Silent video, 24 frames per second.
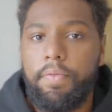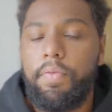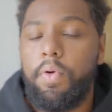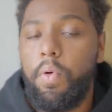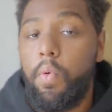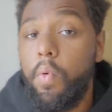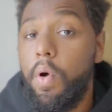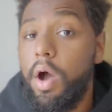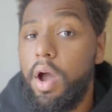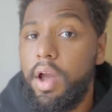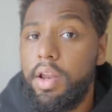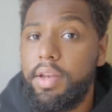
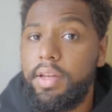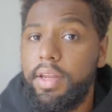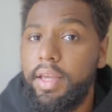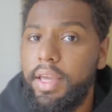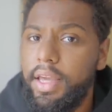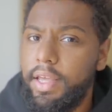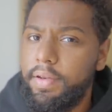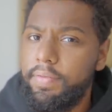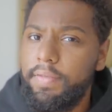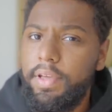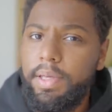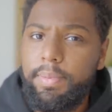For
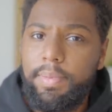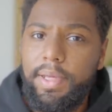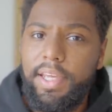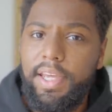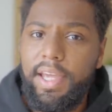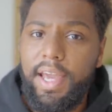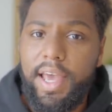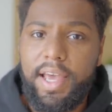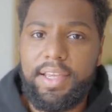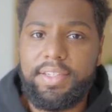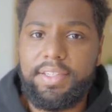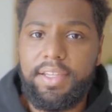one,
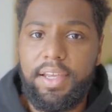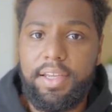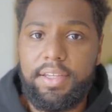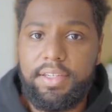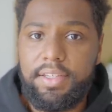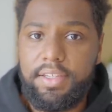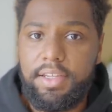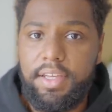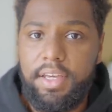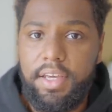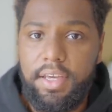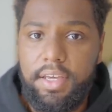NVMe
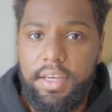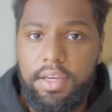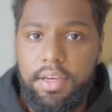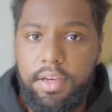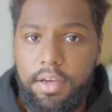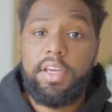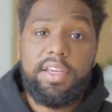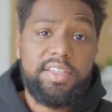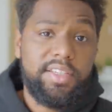SSD